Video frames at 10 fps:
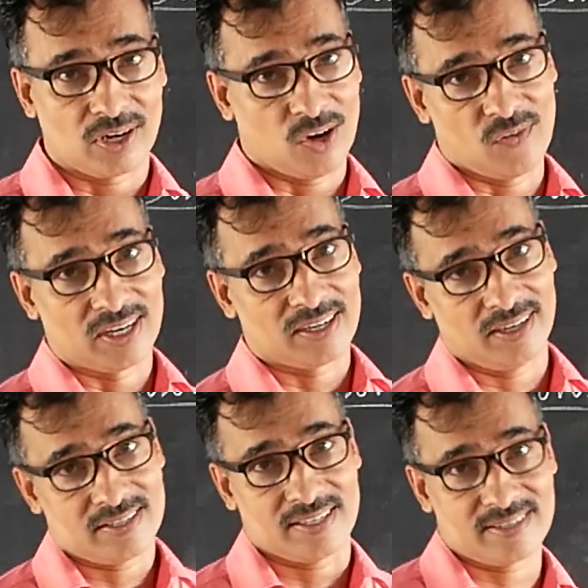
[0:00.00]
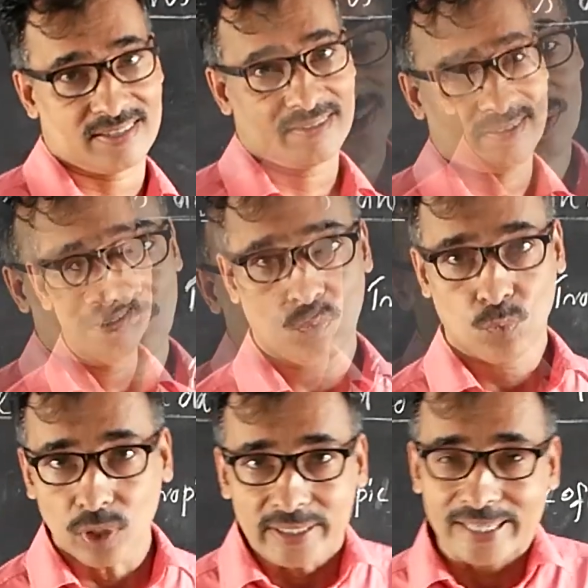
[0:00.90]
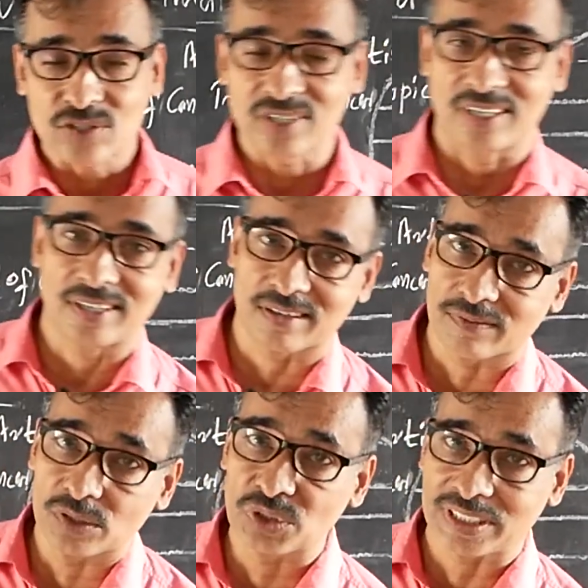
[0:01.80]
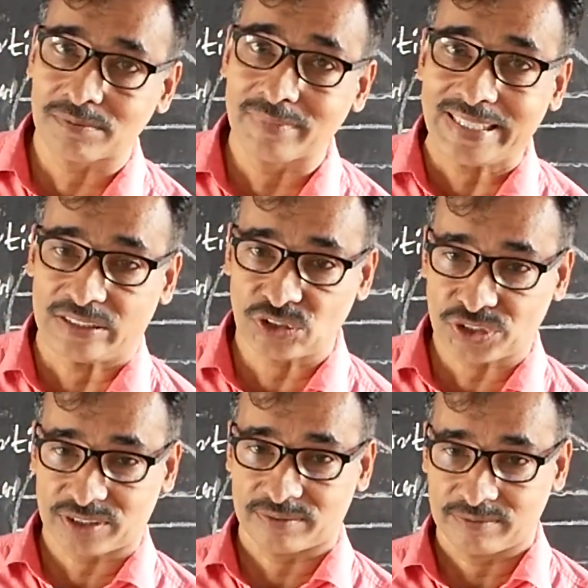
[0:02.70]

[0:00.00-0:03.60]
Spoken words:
lower classes. What actually revolution means?